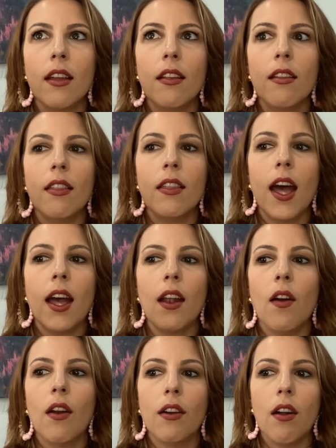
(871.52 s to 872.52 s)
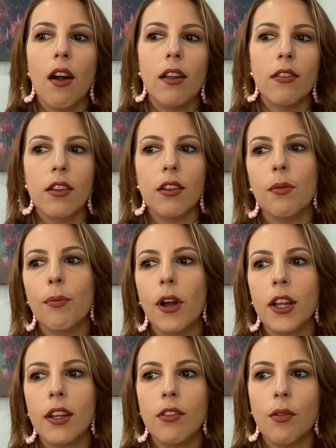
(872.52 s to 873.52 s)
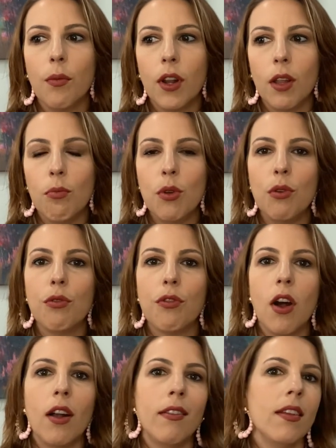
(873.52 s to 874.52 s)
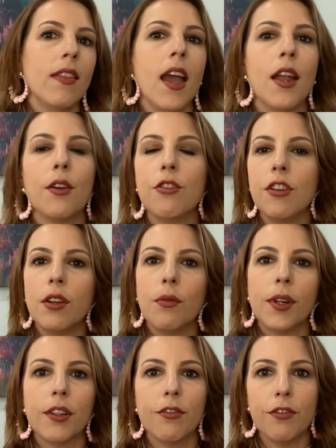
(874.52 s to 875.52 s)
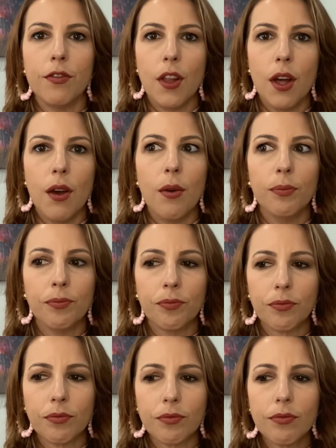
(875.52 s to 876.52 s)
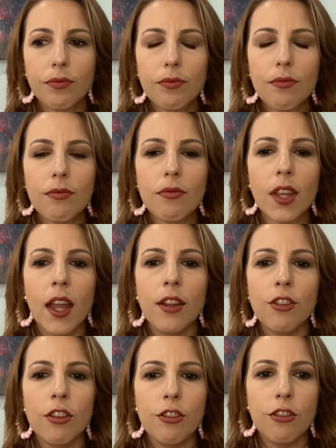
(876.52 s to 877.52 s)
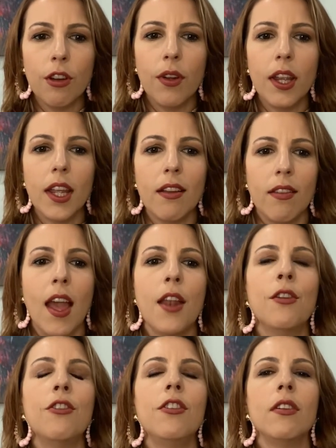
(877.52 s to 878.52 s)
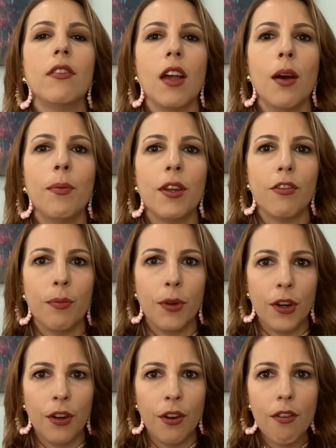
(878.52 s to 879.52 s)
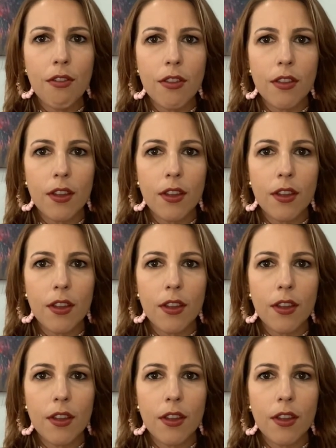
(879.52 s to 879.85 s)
that are causing your body to want to move, causing the energy to want to flow. And she's showing it as the energy is coming from earth.